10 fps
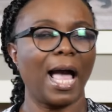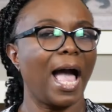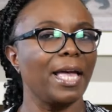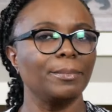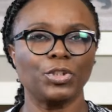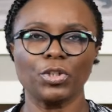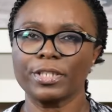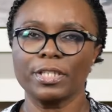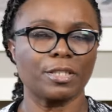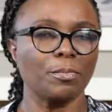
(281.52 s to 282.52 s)
I am
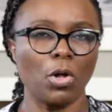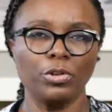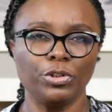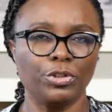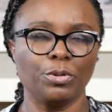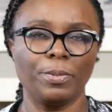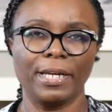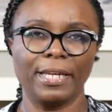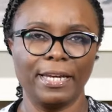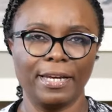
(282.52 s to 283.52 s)
just a small YouTuber
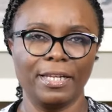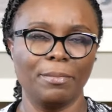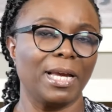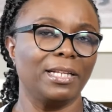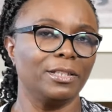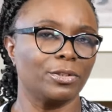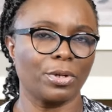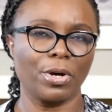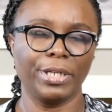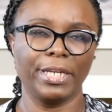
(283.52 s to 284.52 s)
here in my little
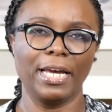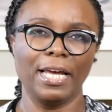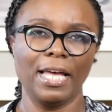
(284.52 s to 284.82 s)
corner